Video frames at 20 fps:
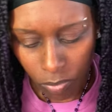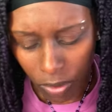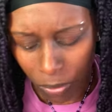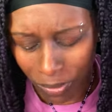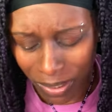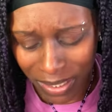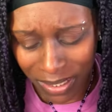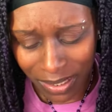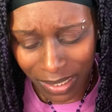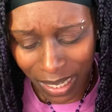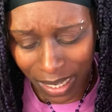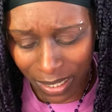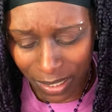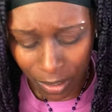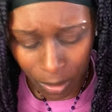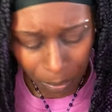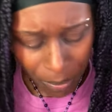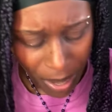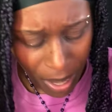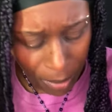Really standing
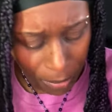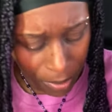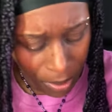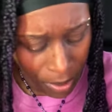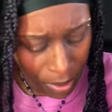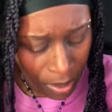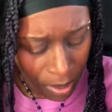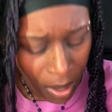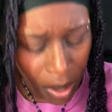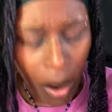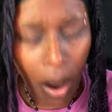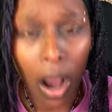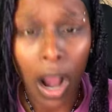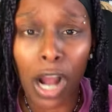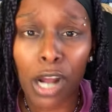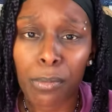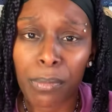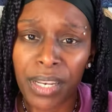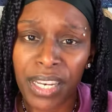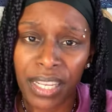in power.
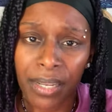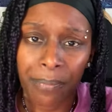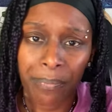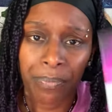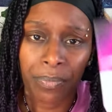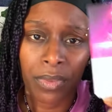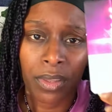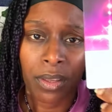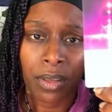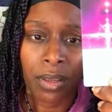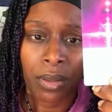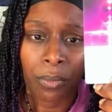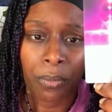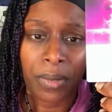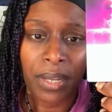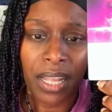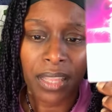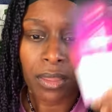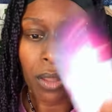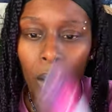Harmony. We
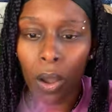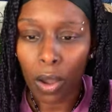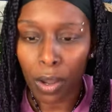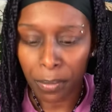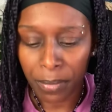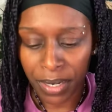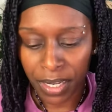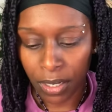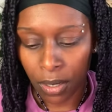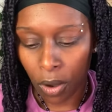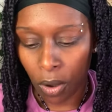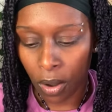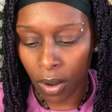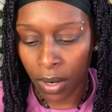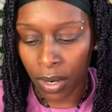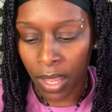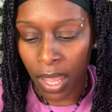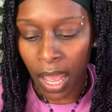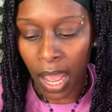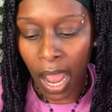got the harmony
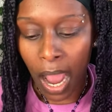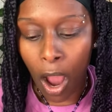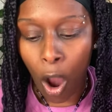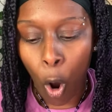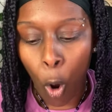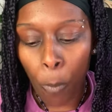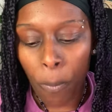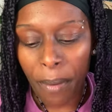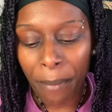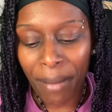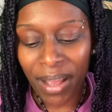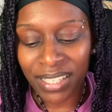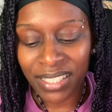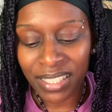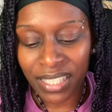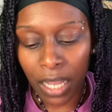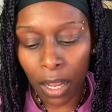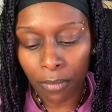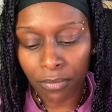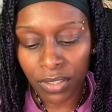card. I open
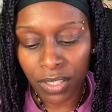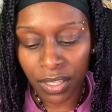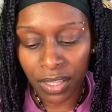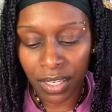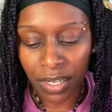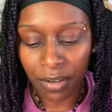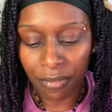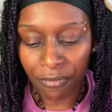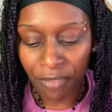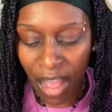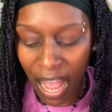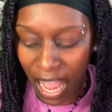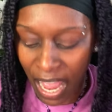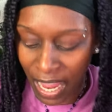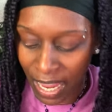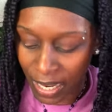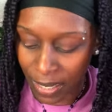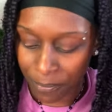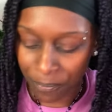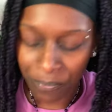myself to the
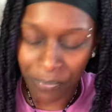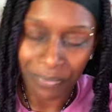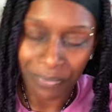divine.